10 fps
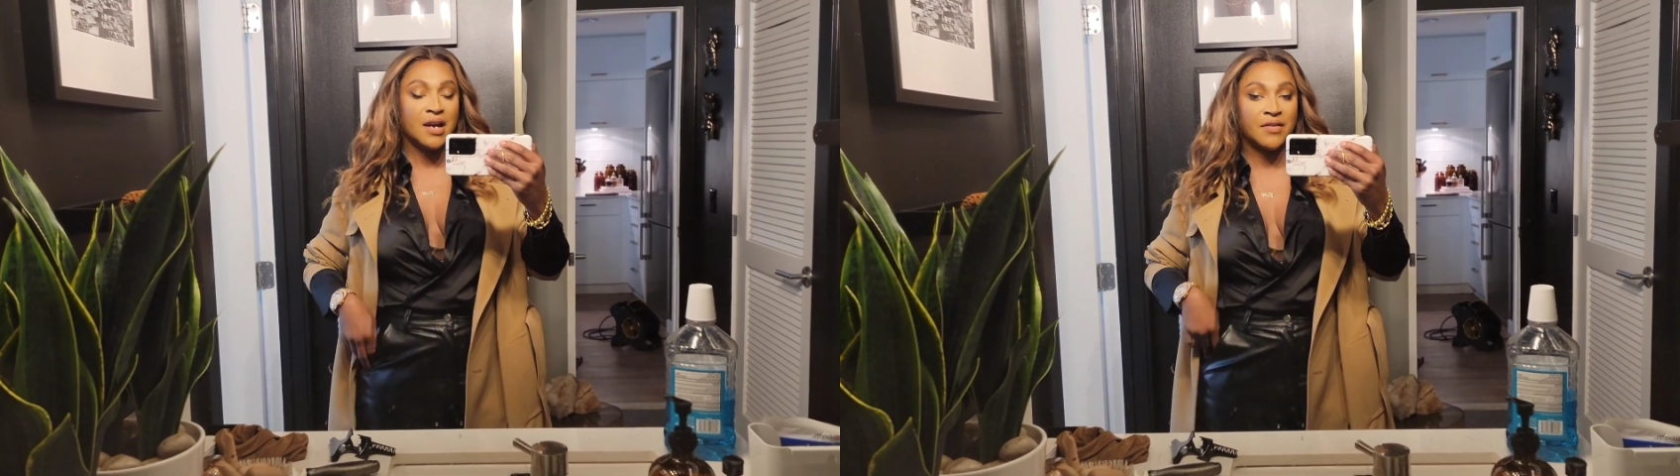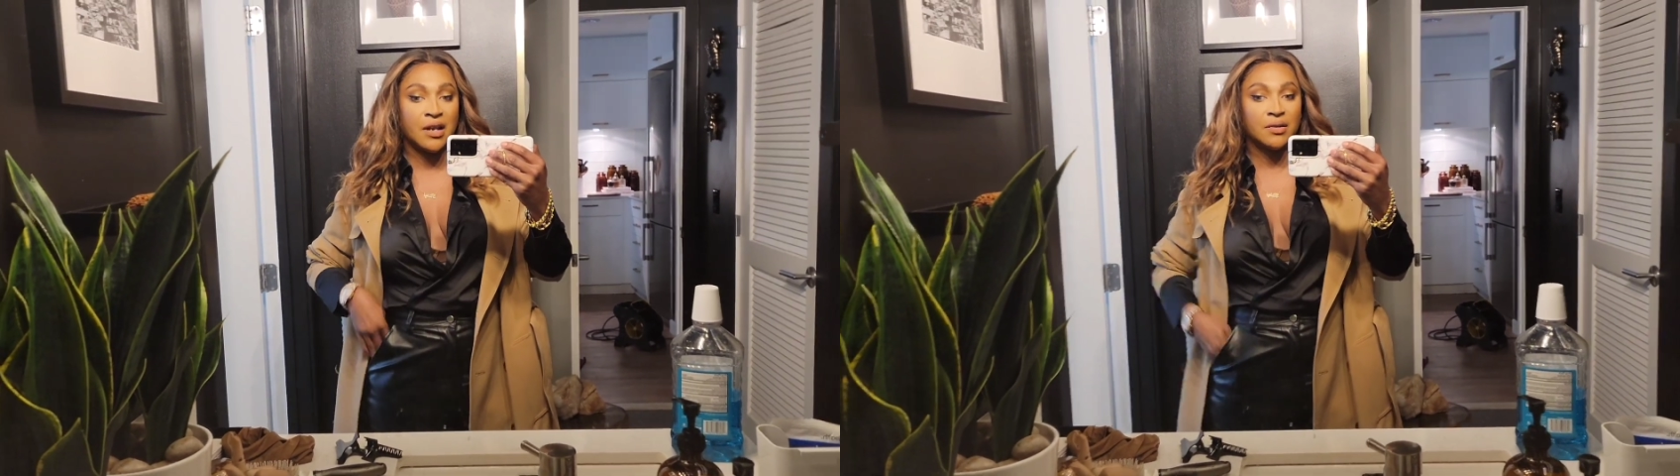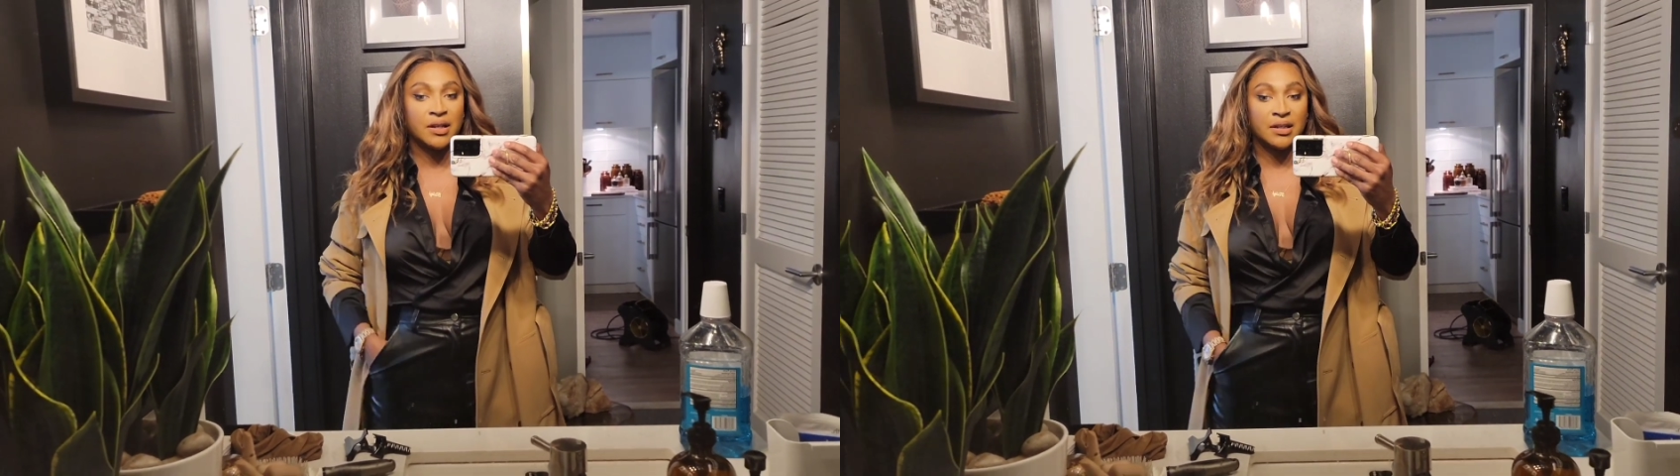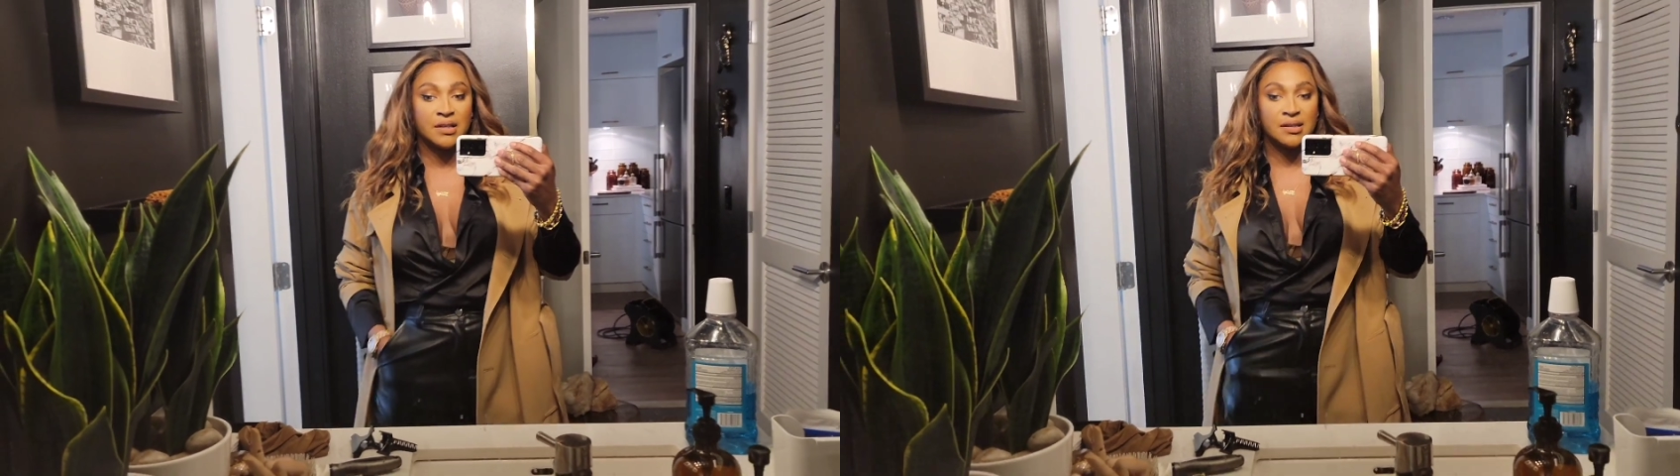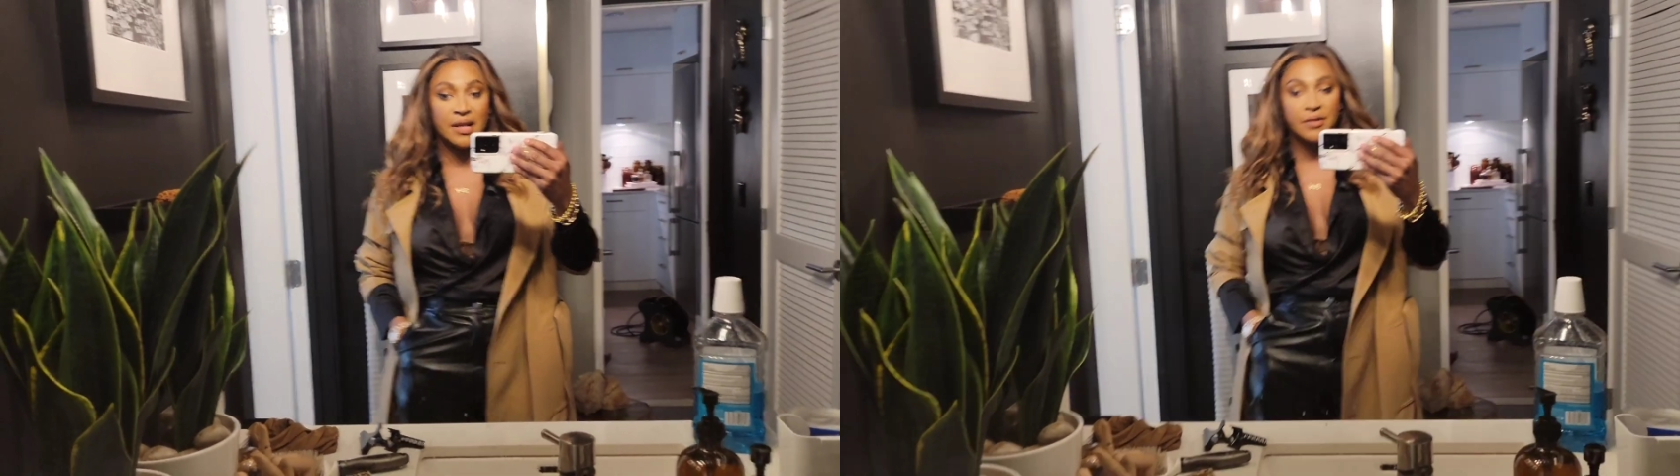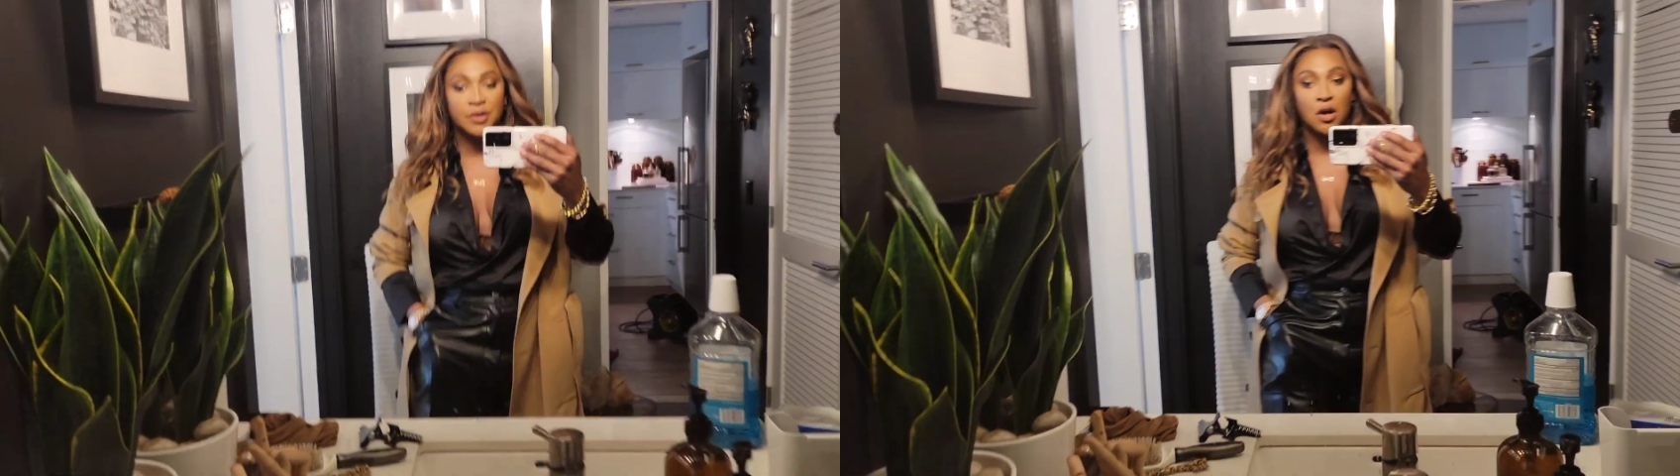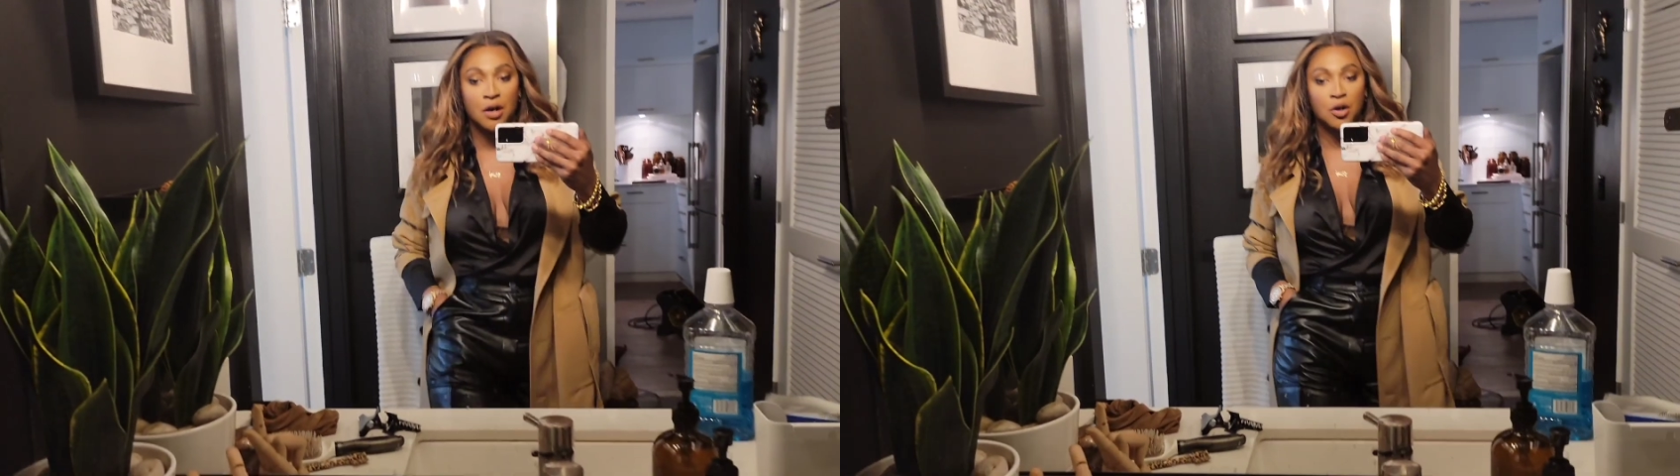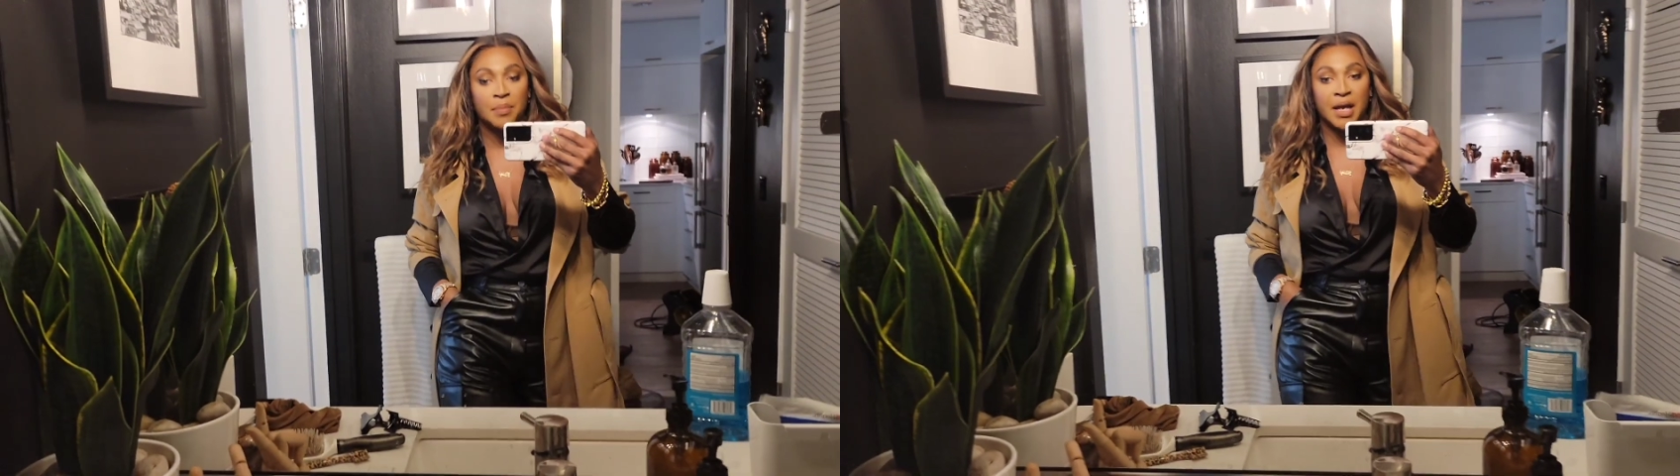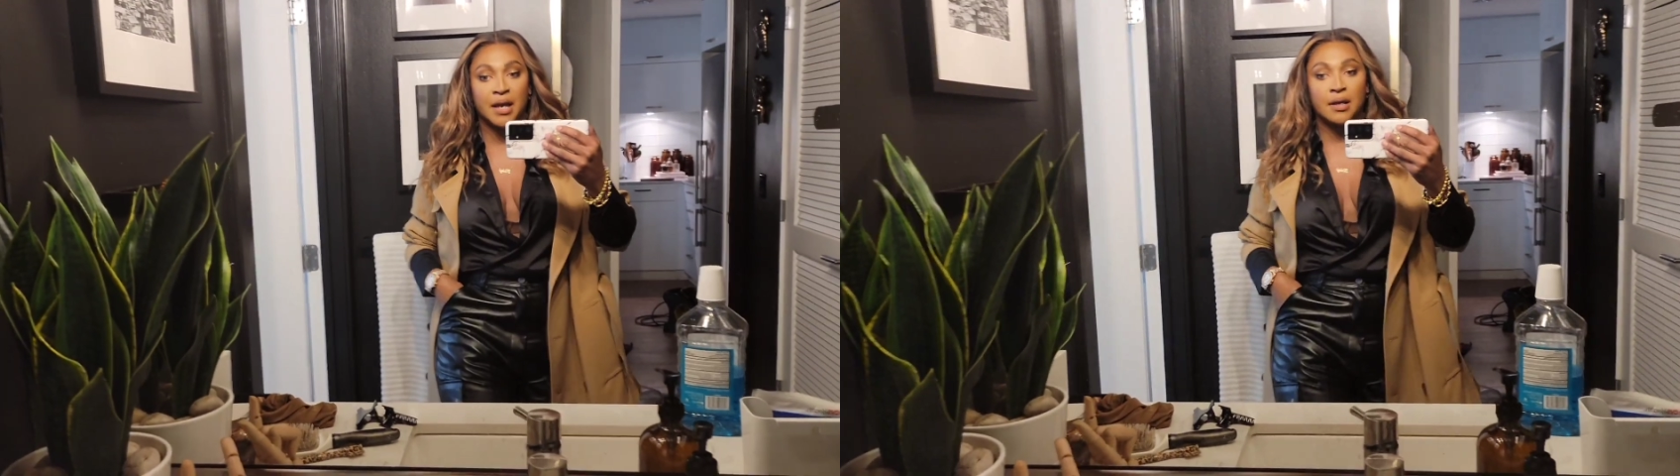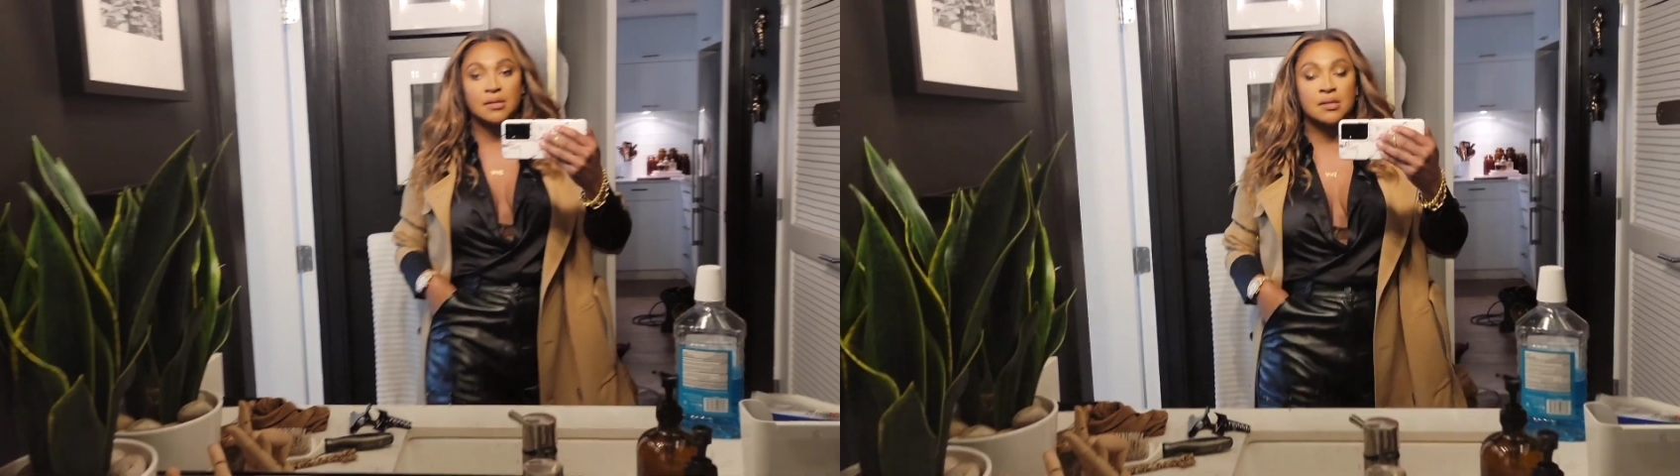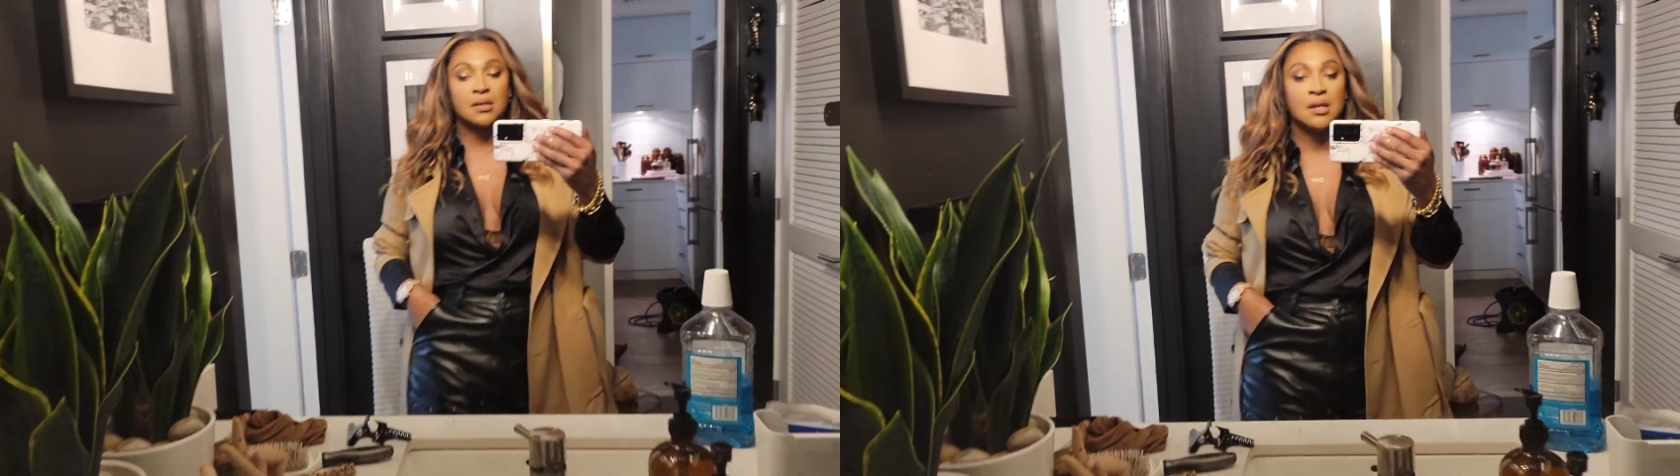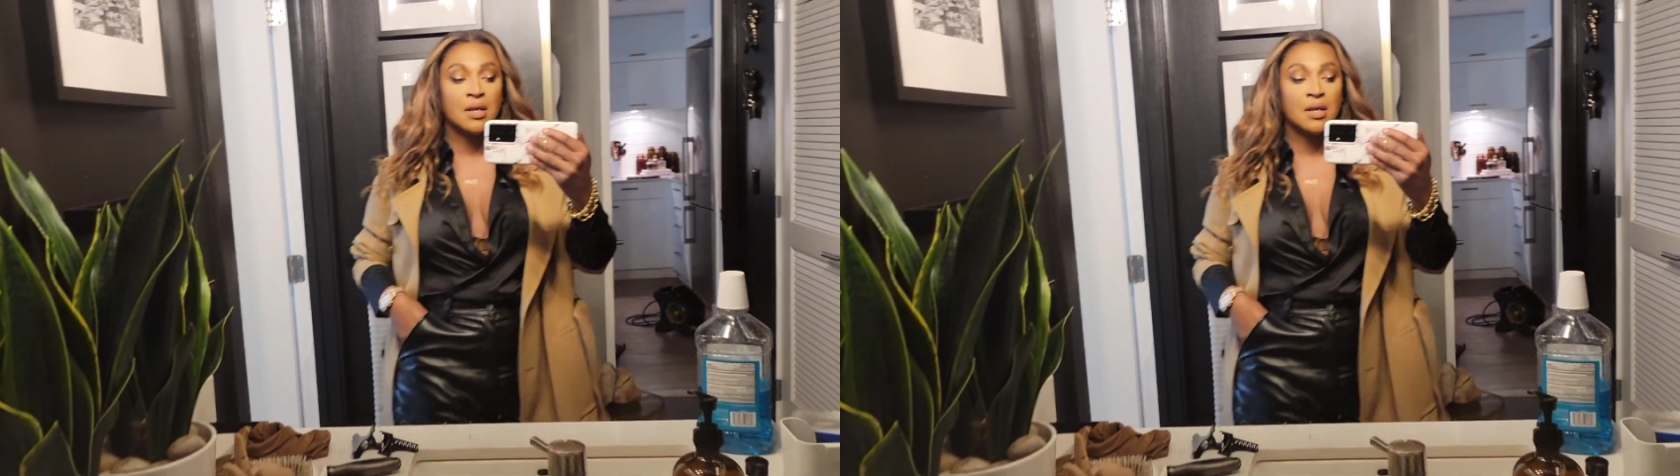I've got on like these leather cargo pants.